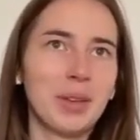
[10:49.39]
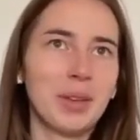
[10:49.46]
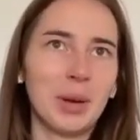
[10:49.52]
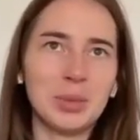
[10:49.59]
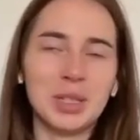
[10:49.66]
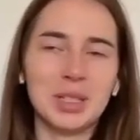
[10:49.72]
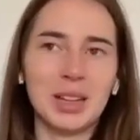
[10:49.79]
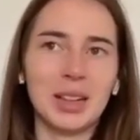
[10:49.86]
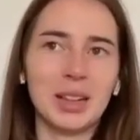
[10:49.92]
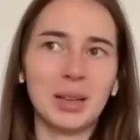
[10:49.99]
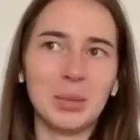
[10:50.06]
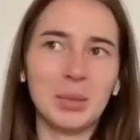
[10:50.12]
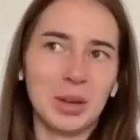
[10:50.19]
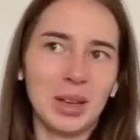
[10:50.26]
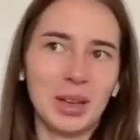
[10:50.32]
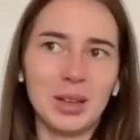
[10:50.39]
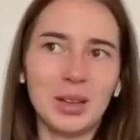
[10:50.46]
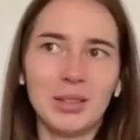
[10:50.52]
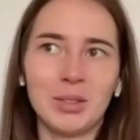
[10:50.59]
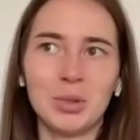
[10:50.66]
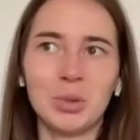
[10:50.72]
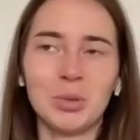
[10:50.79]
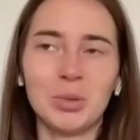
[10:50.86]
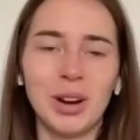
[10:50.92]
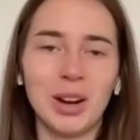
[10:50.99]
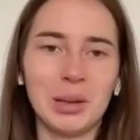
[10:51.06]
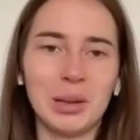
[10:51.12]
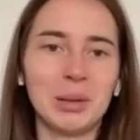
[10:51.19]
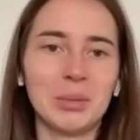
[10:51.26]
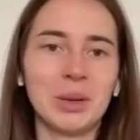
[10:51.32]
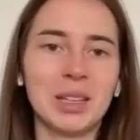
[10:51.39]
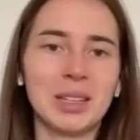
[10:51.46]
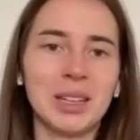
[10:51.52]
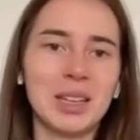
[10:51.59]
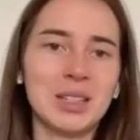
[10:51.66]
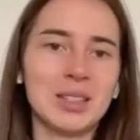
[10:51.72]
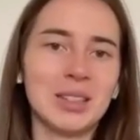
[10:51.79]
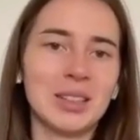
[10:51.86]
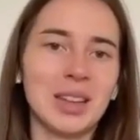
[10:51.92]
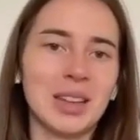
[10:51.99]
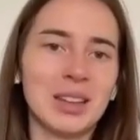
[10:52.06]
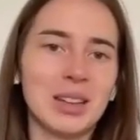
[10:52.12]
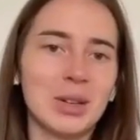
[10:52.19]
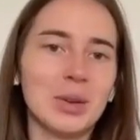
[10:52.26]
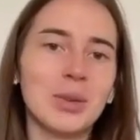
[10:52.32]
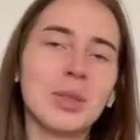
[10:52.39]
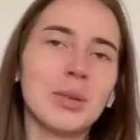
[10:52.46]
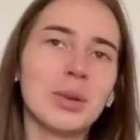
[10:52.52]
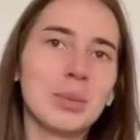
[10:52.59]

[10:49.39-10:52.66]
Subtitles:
if I'm just telling them, okay, do regular meditation, and I don't